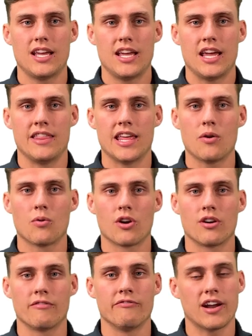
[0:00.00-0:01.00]
And they
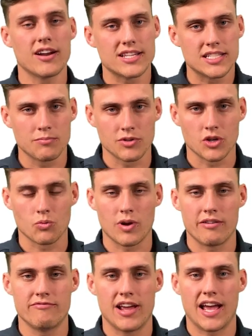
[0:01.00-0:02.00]
were very similar to
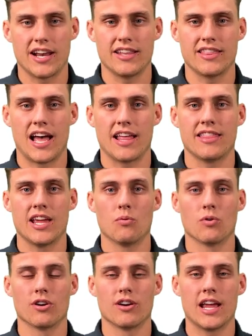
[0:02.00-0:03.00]
Webvan in that they
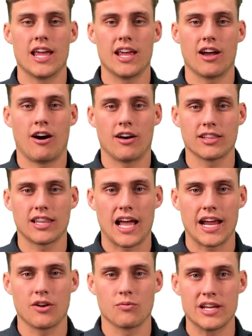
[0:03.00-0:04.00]
were an
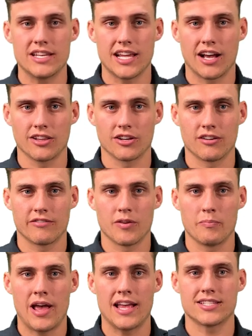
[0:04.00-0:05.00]
online retailer for
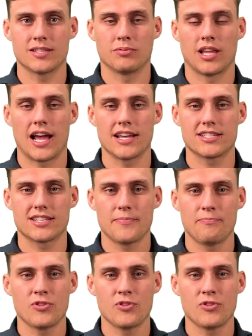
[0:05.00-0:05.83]
pet supplies.